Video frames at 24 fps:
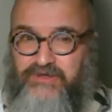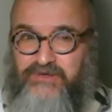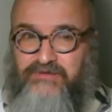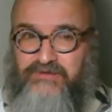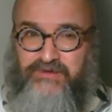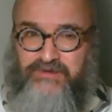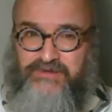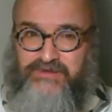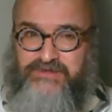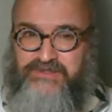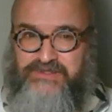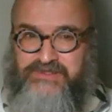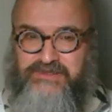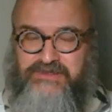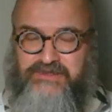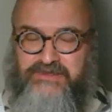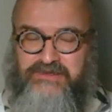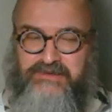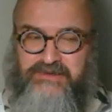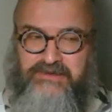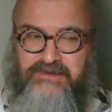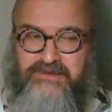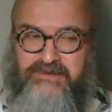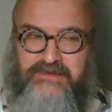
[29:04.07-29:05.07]
the
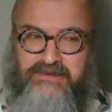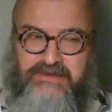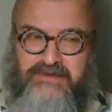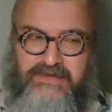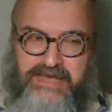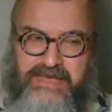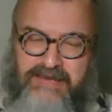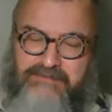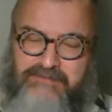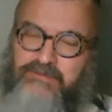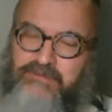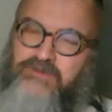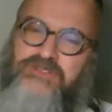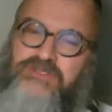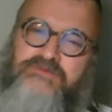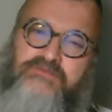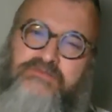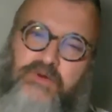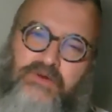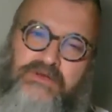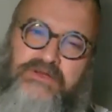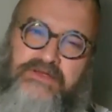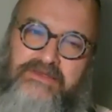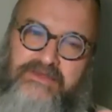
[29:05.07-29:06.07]
universe, and most
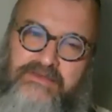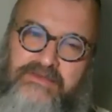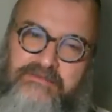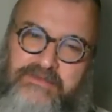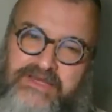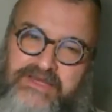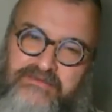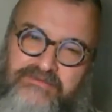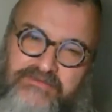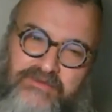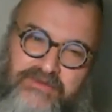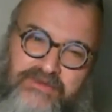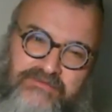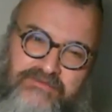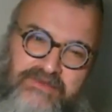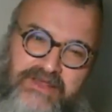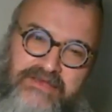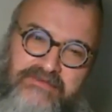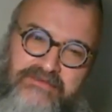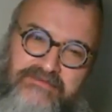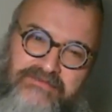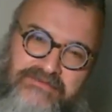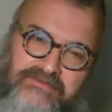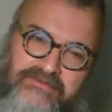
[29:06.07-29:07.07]
importantly, the meaningful
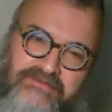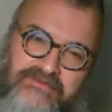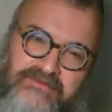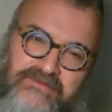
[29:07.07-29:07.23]
of life,